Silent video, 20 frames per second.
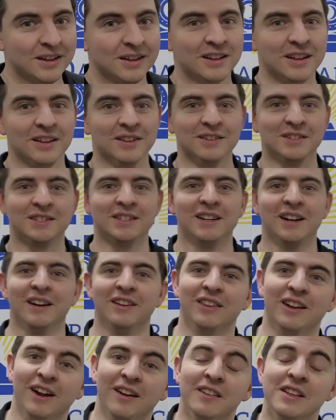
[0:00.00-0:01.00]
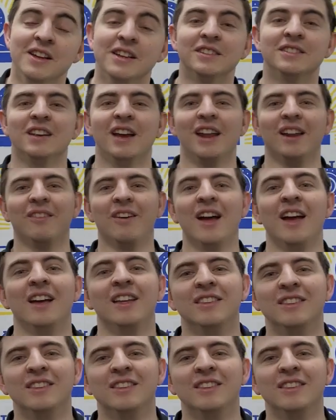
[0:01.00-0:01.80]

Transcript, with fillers: Got a little scared there. So anyway,